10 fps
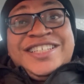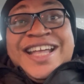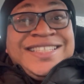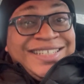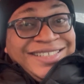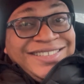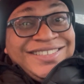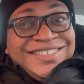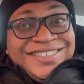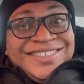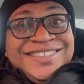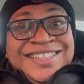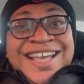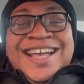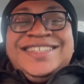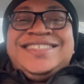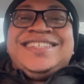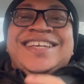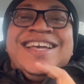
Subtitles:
getting. Yes.